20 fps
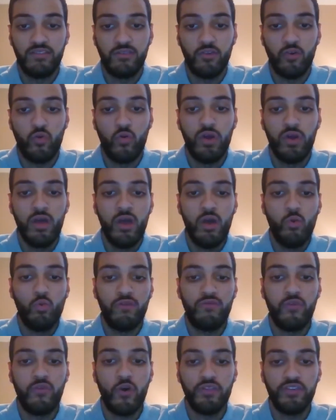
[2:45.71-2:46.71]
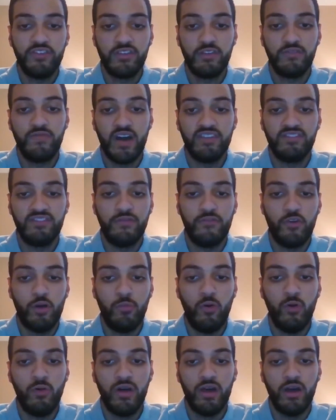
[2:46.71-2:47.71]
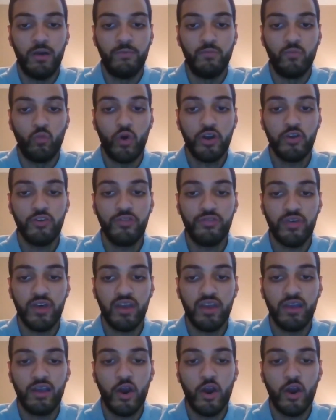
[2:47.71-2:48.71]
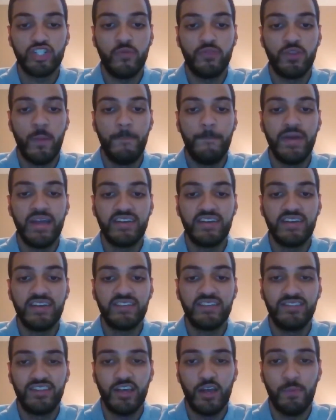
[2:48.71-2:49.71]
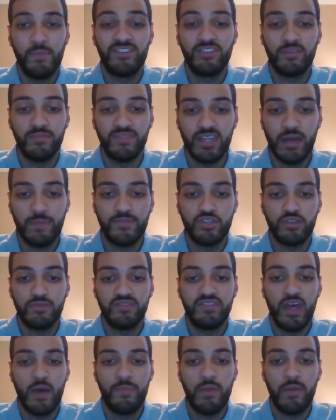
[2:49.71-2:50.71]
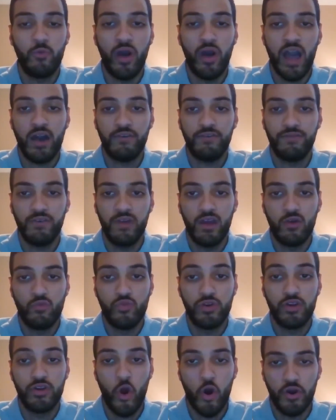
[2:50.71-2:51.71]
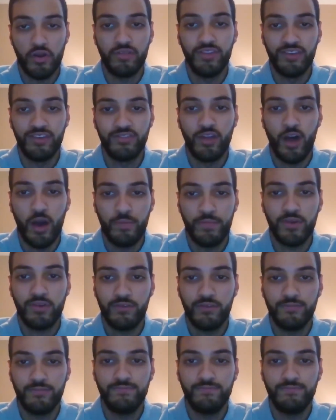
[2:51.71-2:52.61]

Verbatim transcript: So with all this advice available, um, what do you think are some of the biggest uh, misconceptions that people have uh, regarding this topic?